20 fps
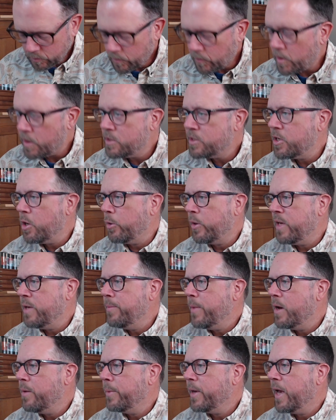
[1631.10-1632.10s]
So
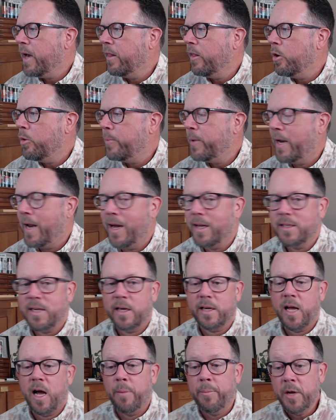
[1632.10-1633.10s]
email me hello at
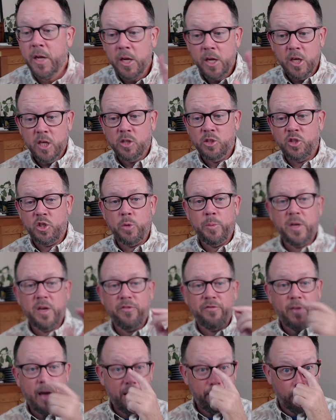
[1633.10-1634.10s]
penaddict.com. Do me a
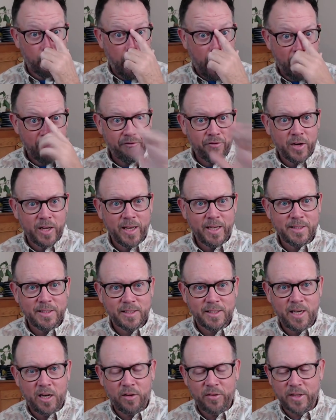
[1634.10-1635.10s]
favor. I forget to
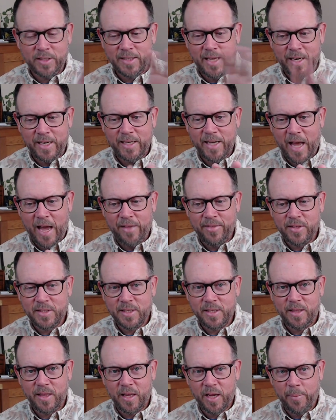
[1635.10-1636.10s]
tell this. I need to add this
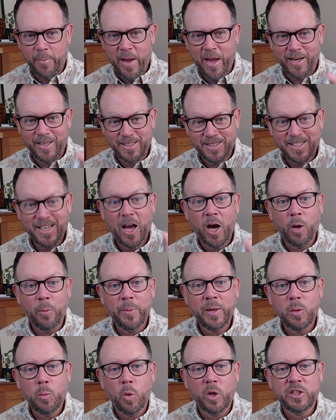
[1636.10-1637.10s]
in the command. Tell
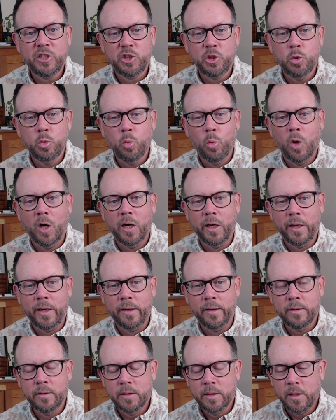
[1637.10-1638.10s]
me what you won.